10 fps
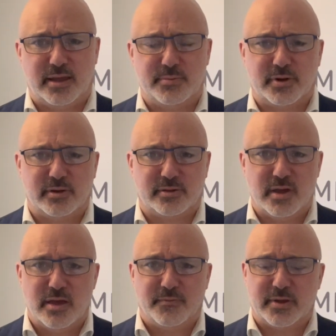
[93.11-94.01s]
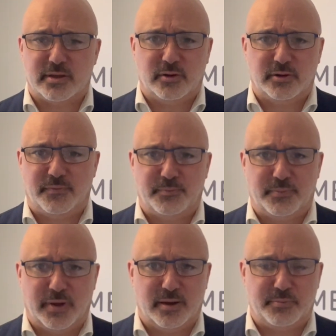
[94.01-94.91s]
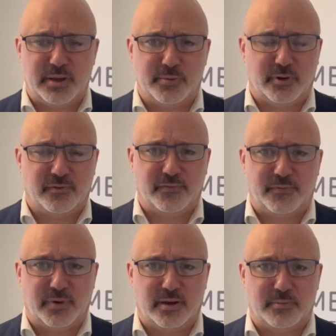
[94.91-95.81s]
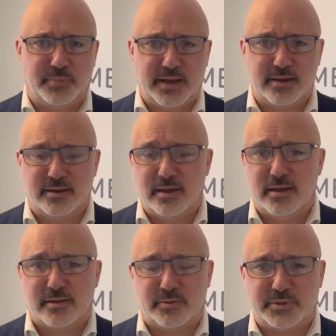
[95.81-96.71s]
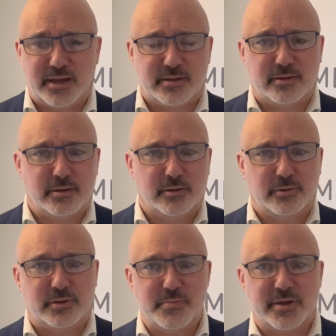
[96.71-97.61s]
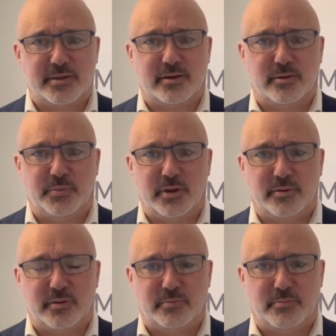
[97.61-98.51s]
because there's a lot of people who've been subjected to domestic abuse,